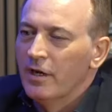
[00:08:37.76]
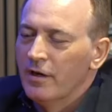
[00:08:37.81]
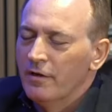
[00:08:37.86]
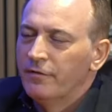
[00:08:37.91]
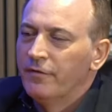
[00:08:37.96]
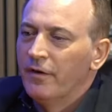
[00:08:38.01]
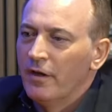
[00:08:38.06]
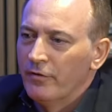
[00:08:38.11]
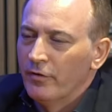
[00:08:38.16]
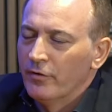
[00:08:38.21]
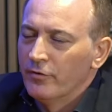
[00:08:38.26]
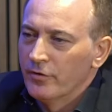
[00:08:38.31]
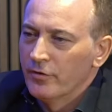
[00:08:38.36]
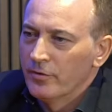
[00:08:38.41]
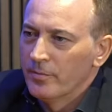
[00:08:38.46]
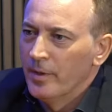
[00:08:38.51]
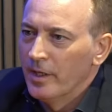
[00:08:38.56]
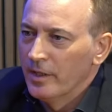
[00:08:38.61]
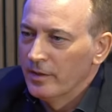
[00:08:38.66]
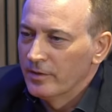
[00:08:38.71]
a
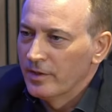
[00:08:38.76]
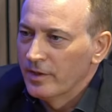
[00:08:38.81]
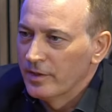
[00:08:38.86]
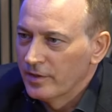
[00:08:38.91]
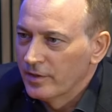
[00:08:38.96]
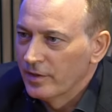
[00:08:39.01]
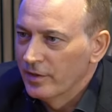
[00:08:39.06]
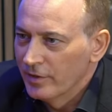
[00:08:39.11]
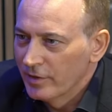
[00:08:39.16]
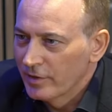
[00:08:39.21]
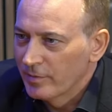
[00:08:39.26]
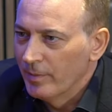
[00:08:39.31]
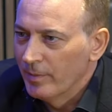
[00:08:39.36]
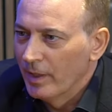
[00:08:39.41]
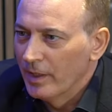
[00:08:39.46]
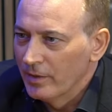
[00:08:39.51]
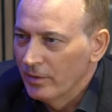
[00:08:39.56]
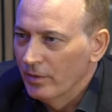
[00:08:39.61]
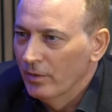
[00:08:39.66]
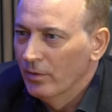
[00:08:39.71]
500-mile distance
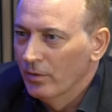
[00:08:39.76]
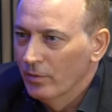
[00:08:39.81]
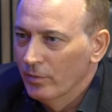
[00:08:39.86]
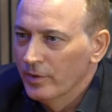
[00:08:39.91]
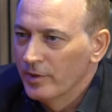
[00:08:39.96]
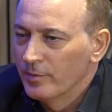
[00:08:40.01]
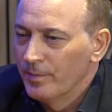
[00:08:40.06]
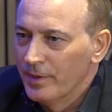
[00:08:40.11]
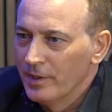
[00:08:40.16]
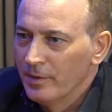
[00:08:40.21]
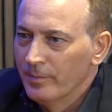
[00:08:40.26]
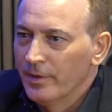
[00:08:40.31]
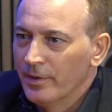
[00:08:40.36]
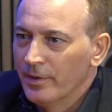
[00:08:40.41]
might not always be the most